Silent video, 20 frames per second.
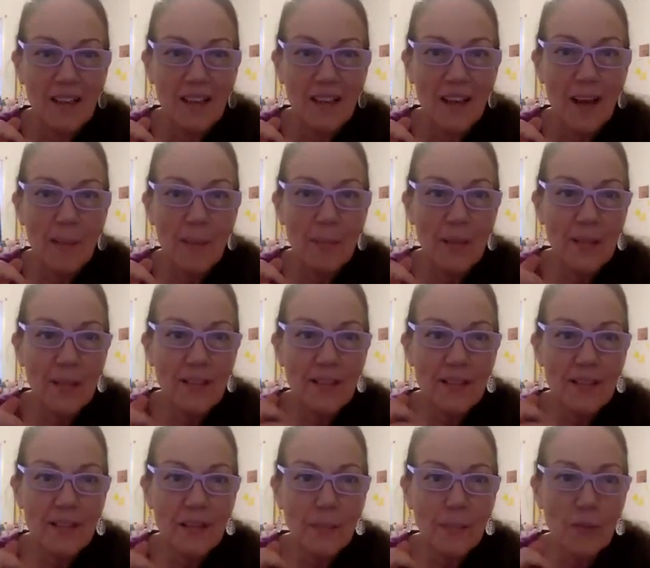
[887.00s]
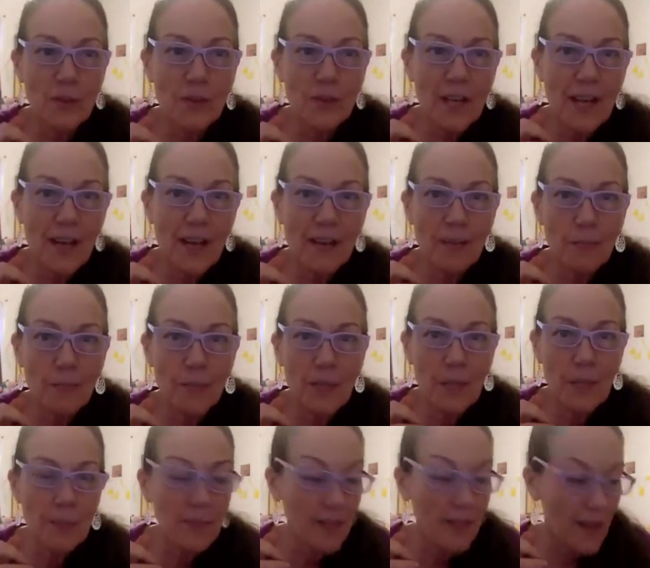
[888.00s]
I bet there's some creative
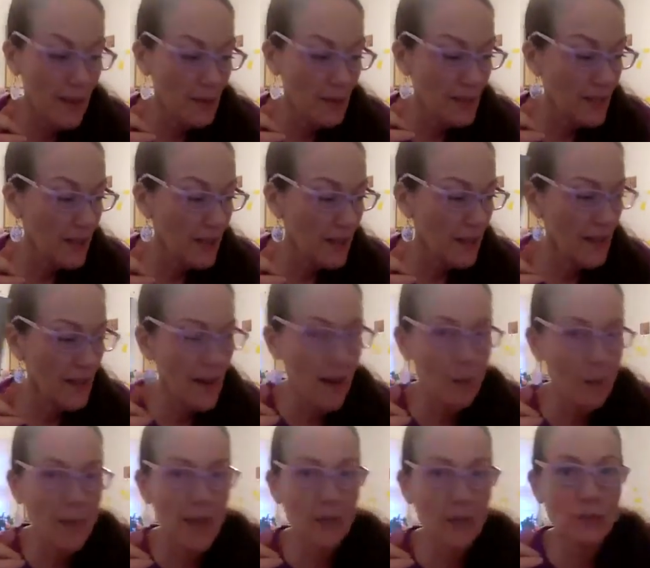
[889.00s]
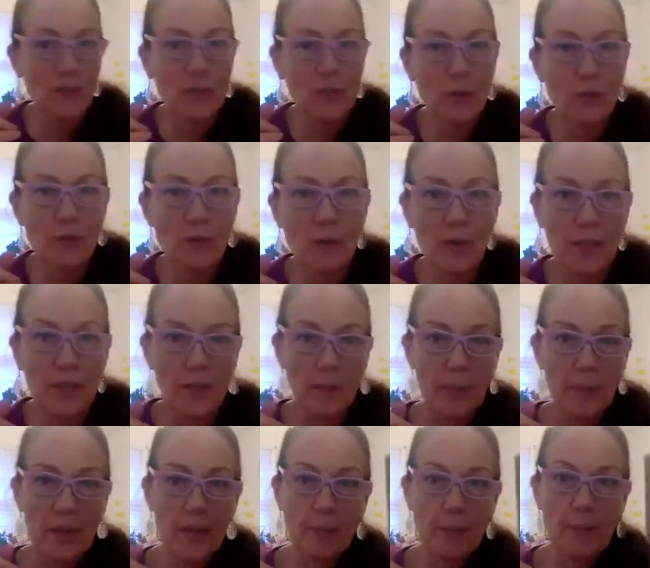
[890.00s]
people out there. How about 2 toilet
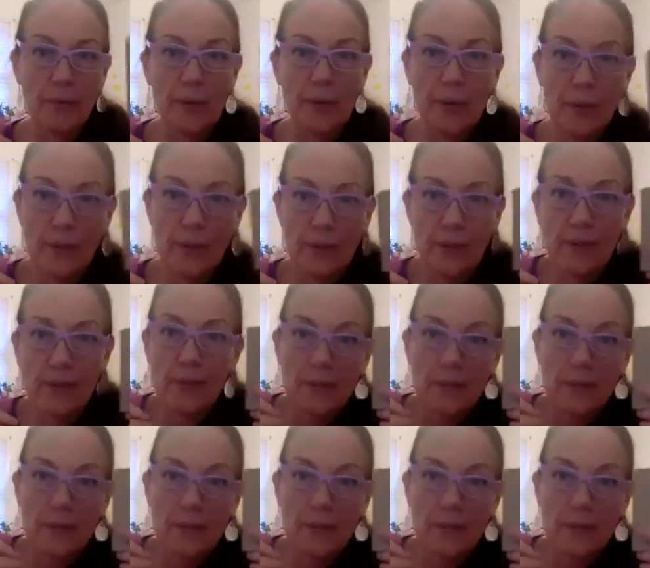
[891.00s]
paper rolls?